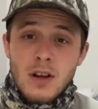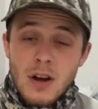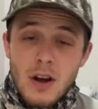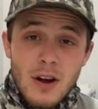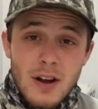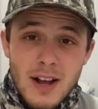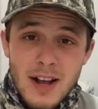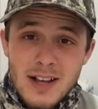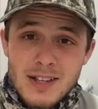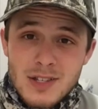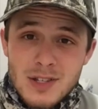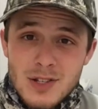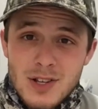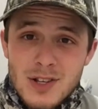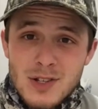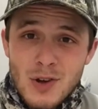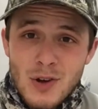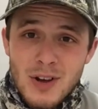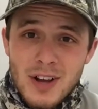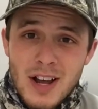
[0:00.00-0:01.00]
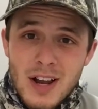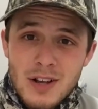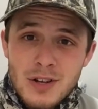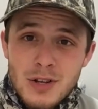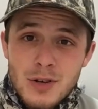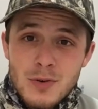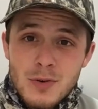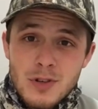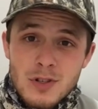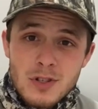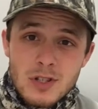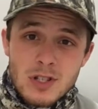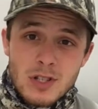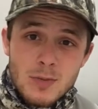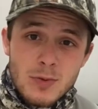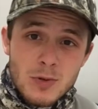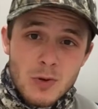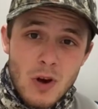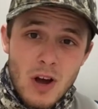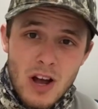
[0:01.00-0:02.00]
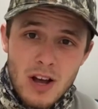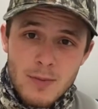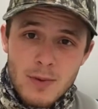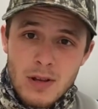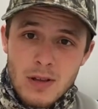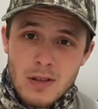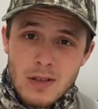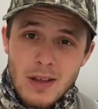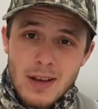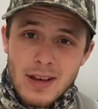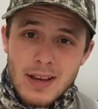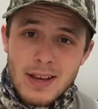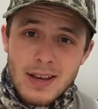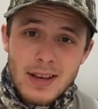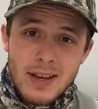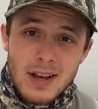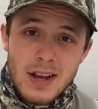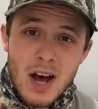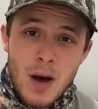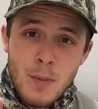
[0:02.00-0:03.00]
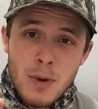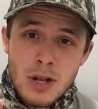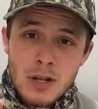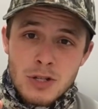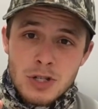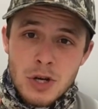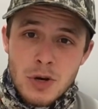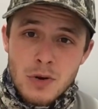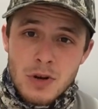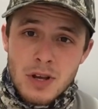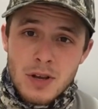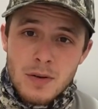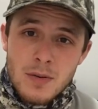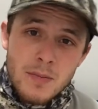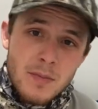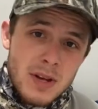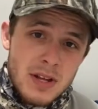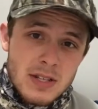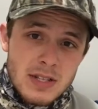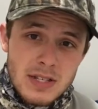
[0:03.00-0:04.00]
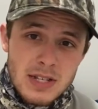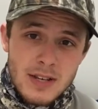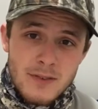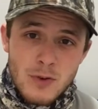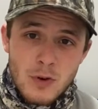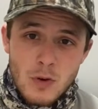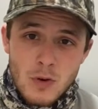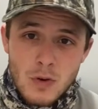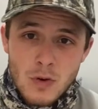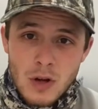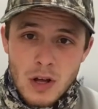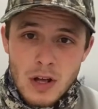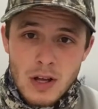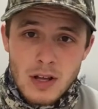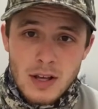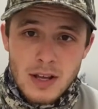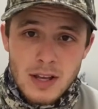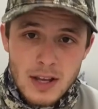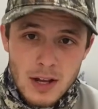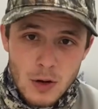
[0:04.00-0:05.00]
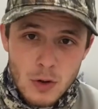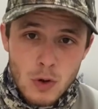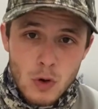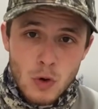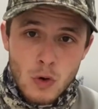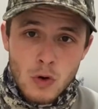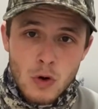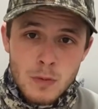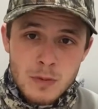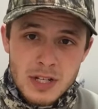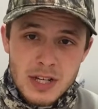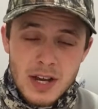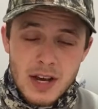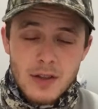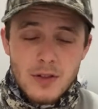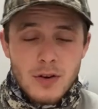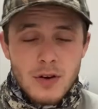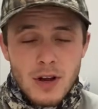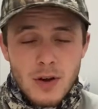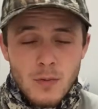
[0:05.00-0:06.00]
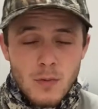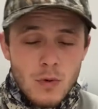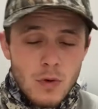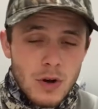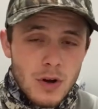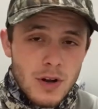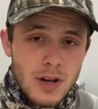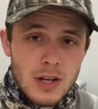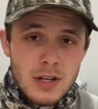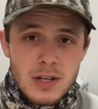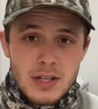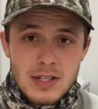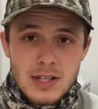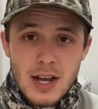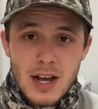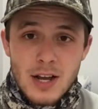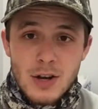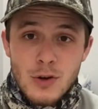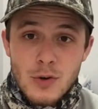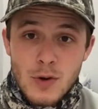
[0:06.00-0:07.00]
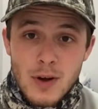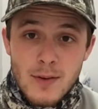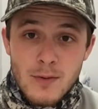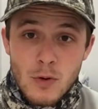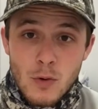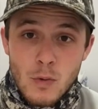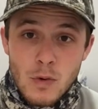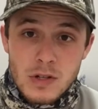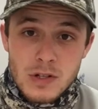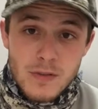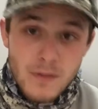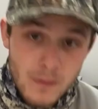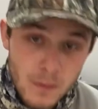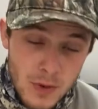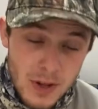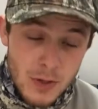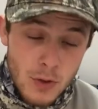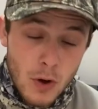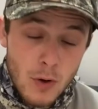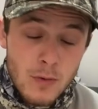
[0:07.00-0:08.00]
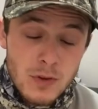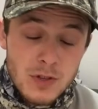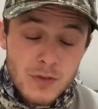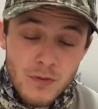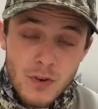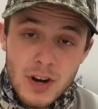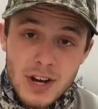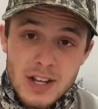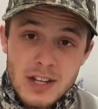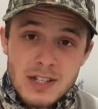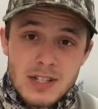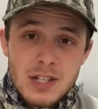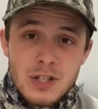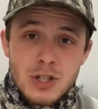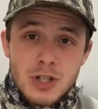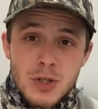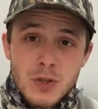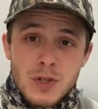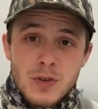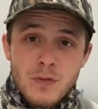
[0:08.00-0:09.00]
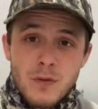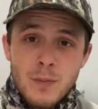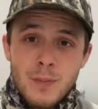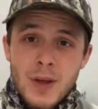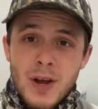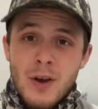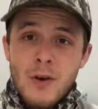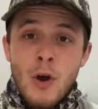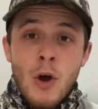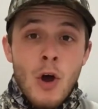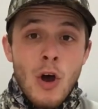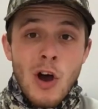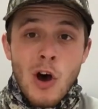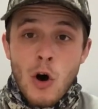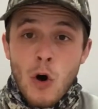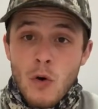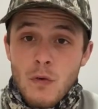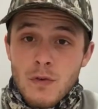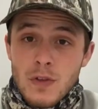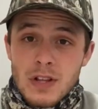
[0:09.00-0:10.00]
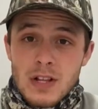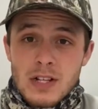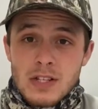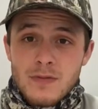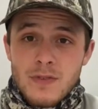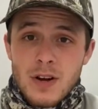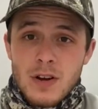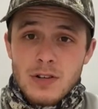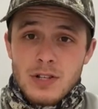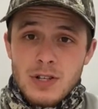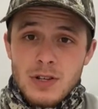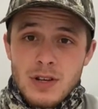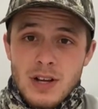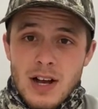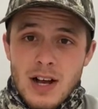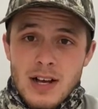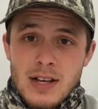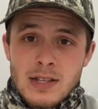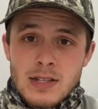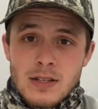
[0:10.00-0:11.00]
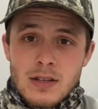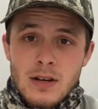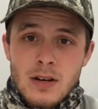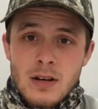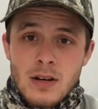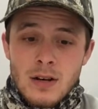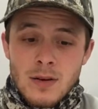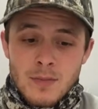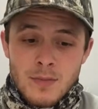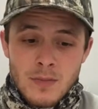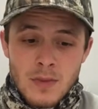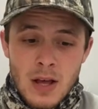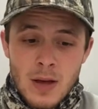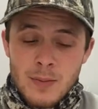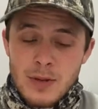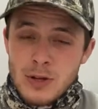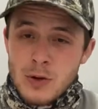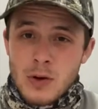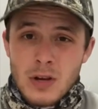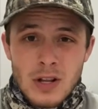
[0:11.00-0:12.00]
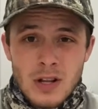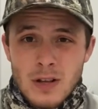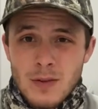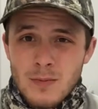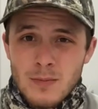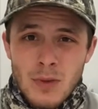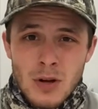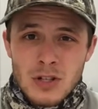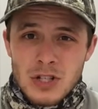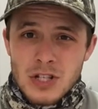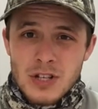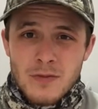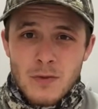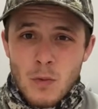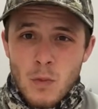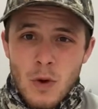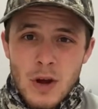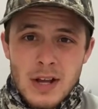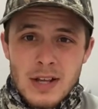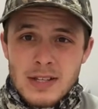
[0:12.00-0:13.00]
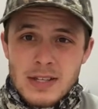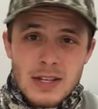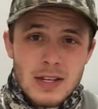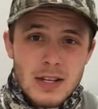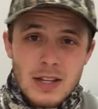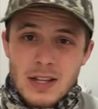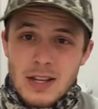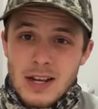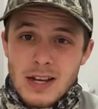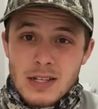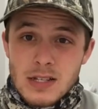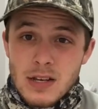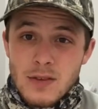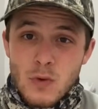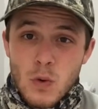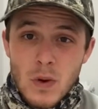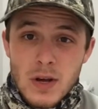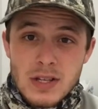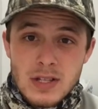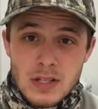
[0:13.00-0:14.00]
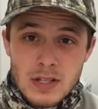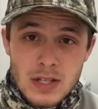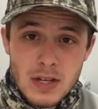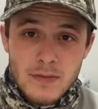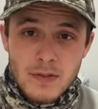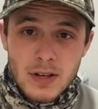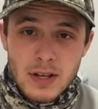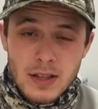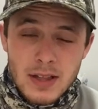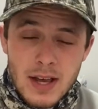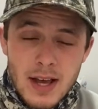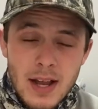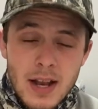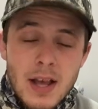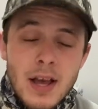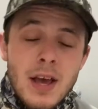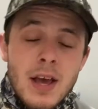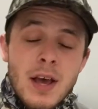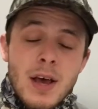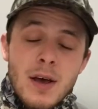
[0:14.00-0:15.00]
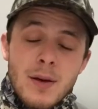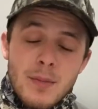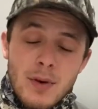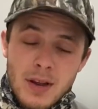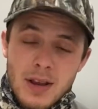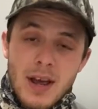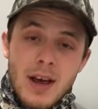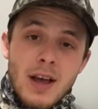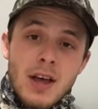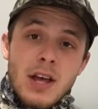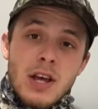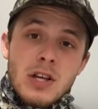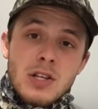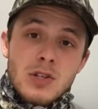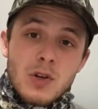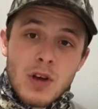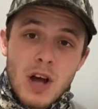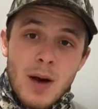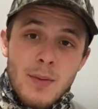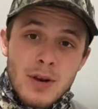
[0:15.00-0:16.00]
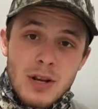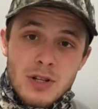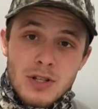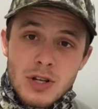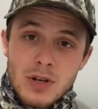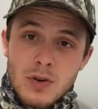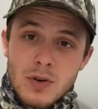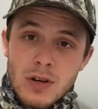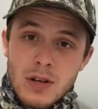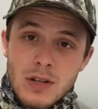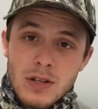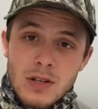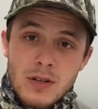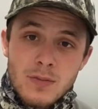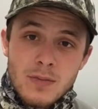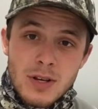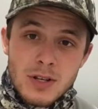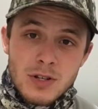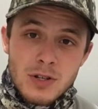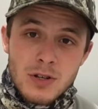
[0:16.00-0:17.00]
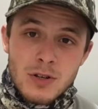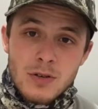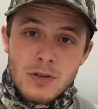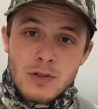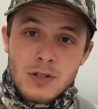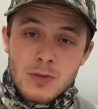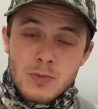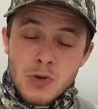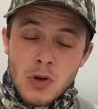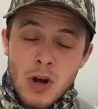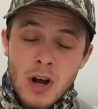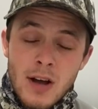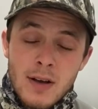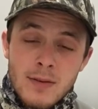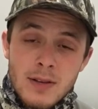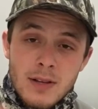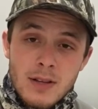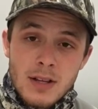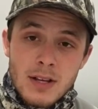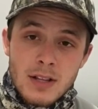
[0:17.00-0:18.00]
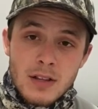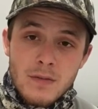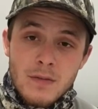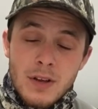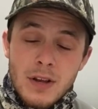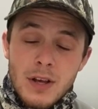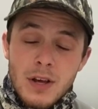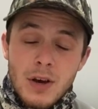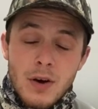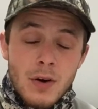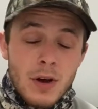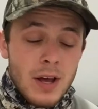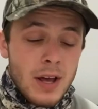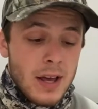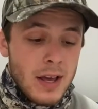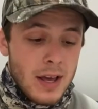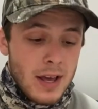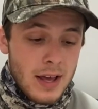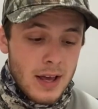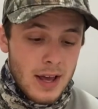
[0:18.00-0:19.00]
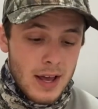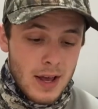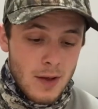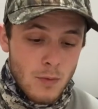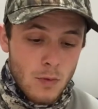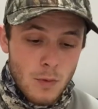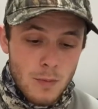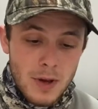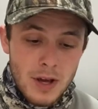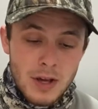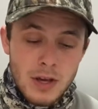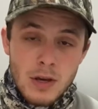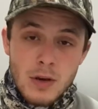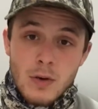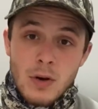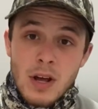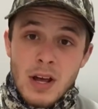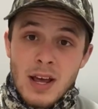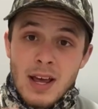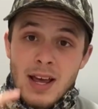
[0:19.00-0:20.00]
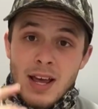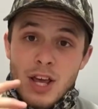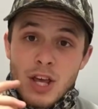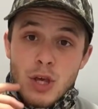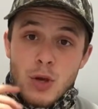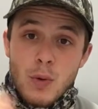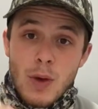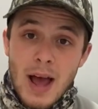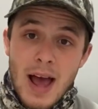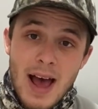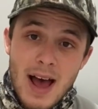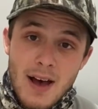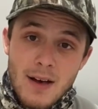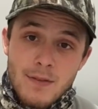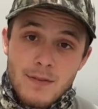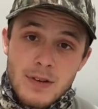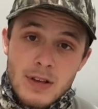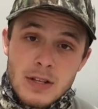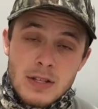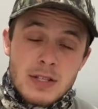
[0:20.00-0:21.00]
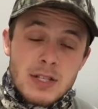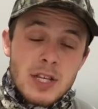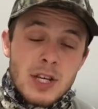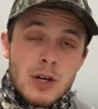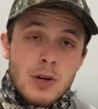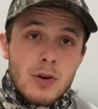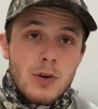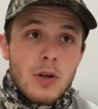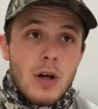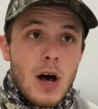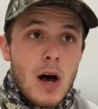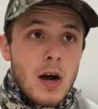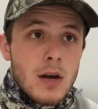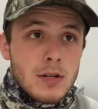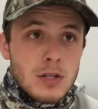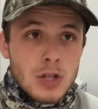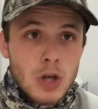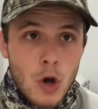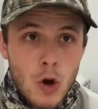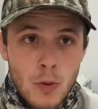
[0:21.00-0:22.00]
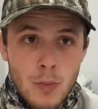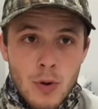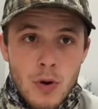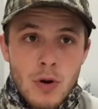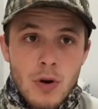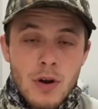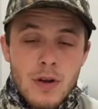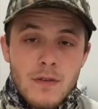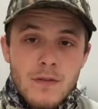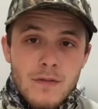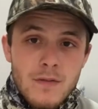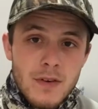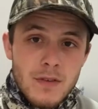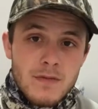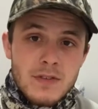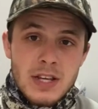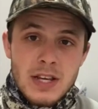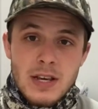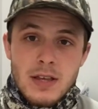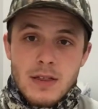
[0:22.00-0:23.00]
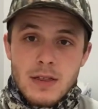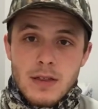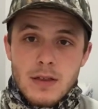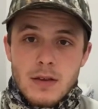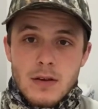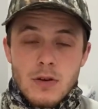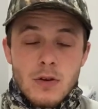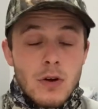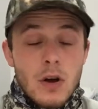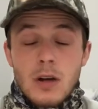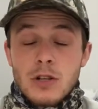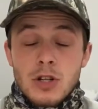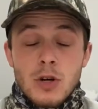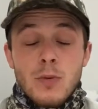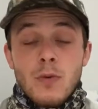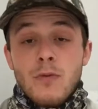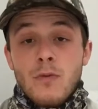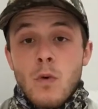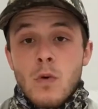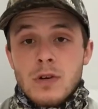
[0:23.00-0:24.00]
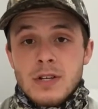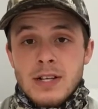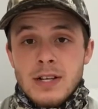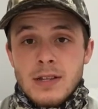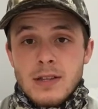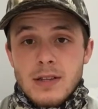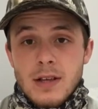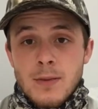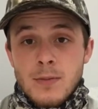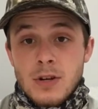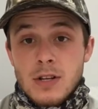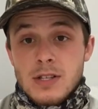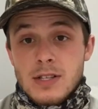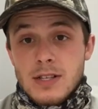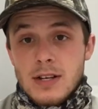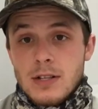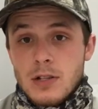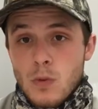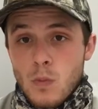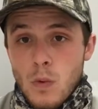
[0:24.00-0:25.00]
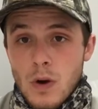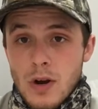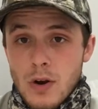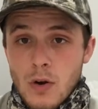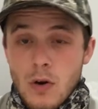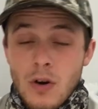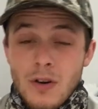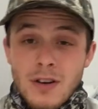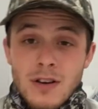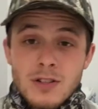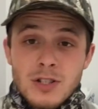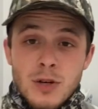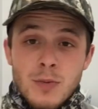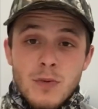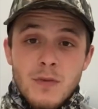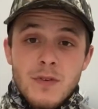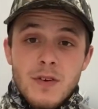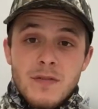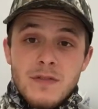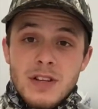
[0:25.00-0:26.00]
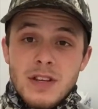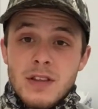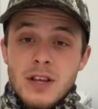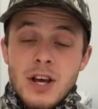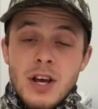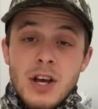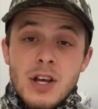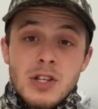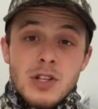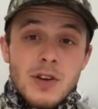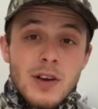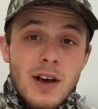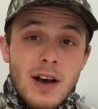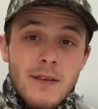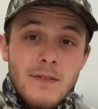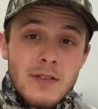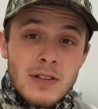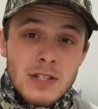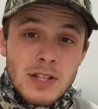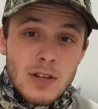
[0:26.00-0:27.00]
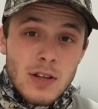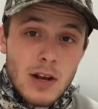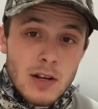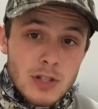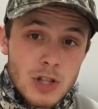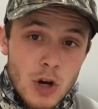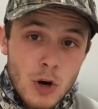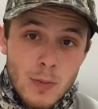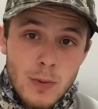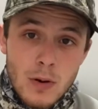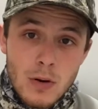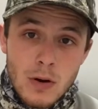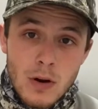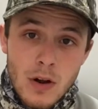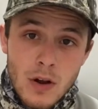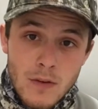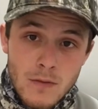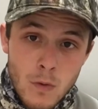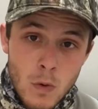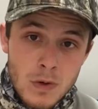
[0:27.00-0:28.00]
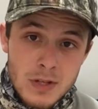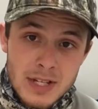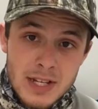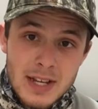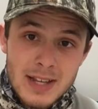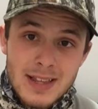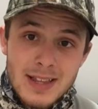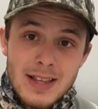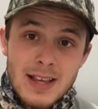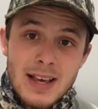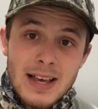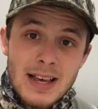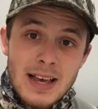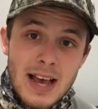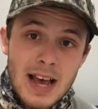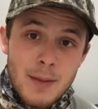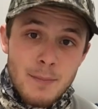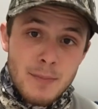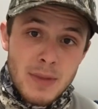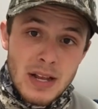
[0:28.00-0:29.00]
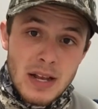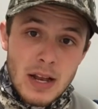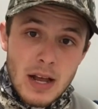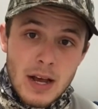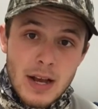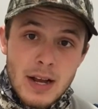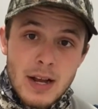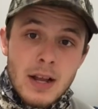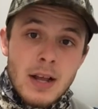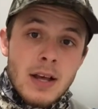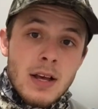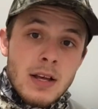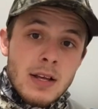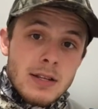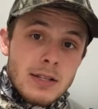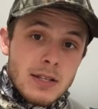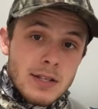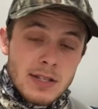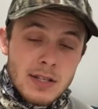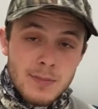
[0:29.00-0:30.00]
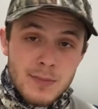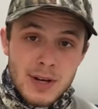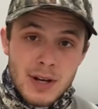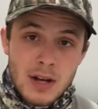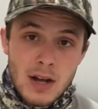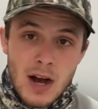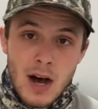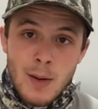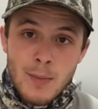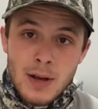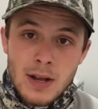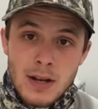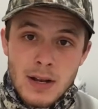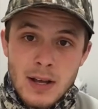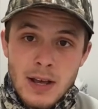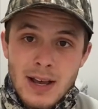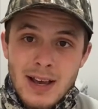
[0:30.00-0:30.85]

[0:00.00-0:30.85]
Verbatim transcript: Alright guys, so that's all you gotta do. Just subscribe, like, and comment a joke. Me and Steven will get a little group together and we'll go ahead and decide whoever was we thought was funniest and choose it from there. Hopefully that's fair to you guys. Um, I'll be doing it a bunch of different ways in the next giveaways and stuff like that. But yeah, so comment a joke, make sure you're subscribed, like the video, and we'll pick you. You have until October 15th or October 14th. I'm going to select the winner on October 15th. So you have until October 14th at midnight to submit a comment.